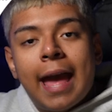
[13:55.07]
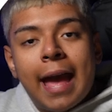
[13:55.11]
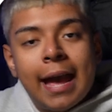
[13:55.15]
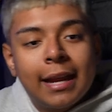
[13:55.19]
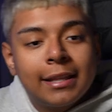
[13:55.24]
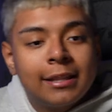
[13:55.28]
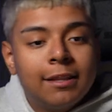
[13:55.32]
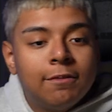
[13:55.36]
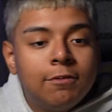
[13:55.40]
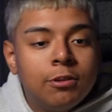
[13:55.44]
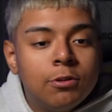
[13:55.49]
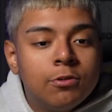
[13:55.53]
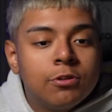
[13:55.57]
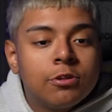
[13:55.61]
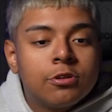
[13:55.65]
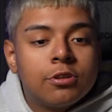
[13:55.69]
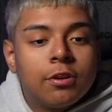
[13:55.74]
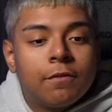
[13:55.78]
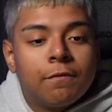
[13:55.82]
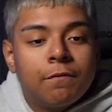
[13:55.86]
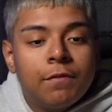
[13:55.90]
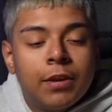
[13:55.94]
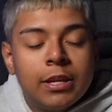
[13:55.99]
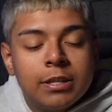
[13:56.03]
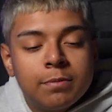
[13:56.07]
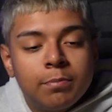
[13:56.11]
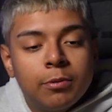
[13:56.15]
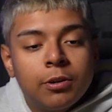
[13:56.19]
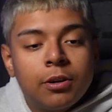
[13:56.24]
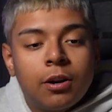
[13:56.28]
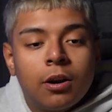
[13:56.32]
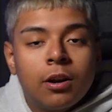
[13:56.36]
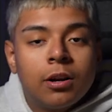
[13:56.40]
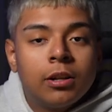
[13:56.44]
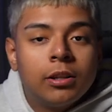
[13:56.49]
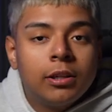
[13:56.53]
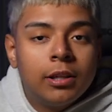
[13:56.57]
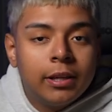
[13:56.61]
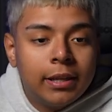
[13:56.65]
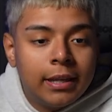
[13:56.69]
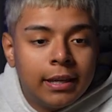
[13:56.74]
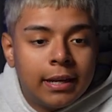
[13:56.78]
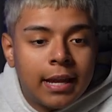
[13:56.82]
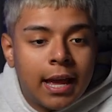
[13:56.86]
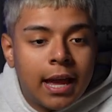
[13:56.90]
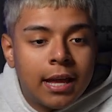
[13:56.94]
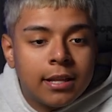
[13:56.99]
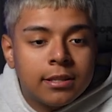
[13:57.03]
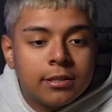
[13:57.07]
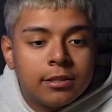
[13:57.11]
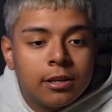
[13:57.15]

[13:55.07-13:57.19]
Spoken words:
active users on Facebook are looking at.